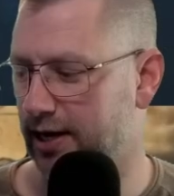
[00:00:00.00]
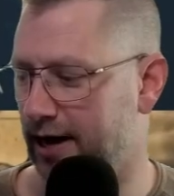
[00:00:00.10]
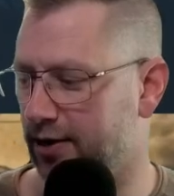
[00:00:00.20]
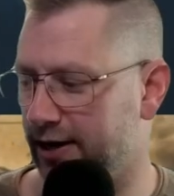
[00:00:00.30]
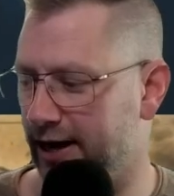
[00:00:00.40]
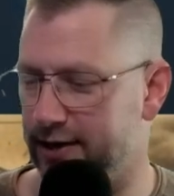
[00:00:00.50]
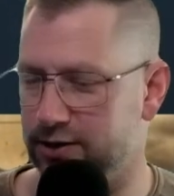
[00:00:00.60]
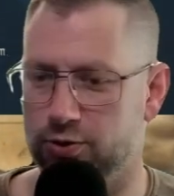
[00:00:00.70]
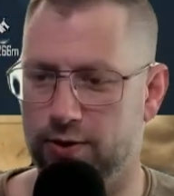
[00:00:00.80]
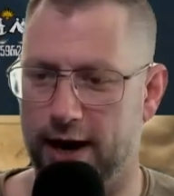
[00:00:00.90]
gonna ask
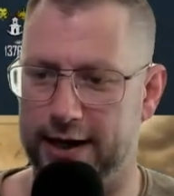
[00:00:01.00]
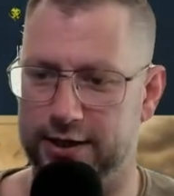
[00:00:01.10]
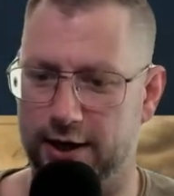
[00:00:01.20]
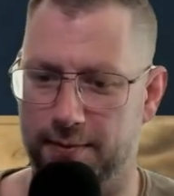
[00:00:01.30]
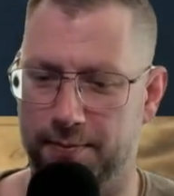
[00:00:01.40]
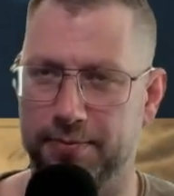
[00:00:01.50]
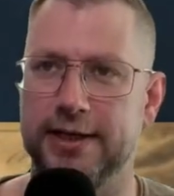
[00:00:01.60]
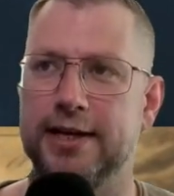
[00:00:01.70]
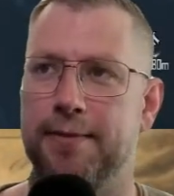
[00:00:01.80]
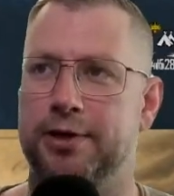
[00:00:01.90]
you guys, please
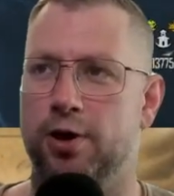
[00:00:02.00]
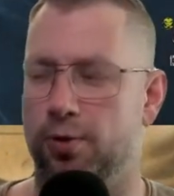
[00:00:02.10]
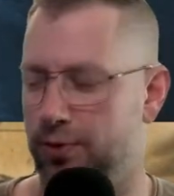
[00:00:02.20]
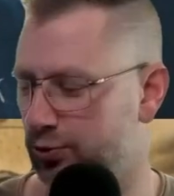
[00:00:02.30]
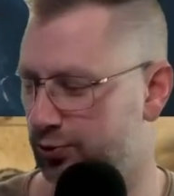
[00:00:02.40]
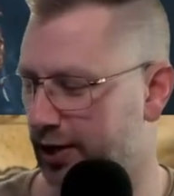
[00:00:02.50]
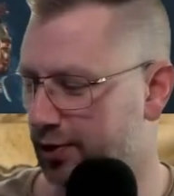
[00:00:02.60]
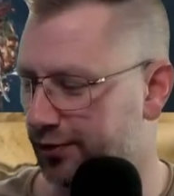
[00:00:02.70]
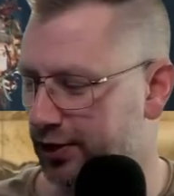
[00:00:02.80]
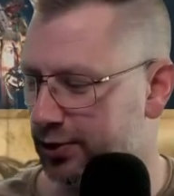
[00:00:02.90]
let me know what you think of
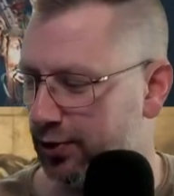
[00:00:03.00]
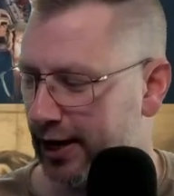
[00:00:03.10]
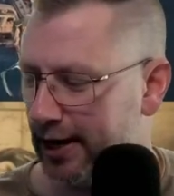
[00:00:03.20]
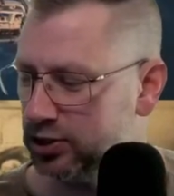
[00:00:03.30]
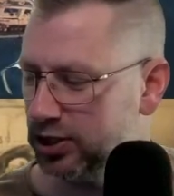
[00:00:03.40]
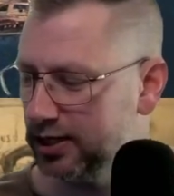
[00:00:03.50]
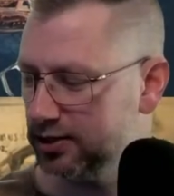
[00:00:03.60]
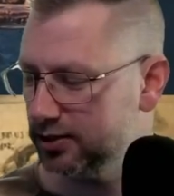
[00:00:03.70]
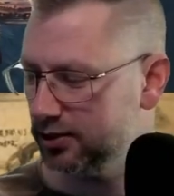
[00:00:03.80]
the new game changes.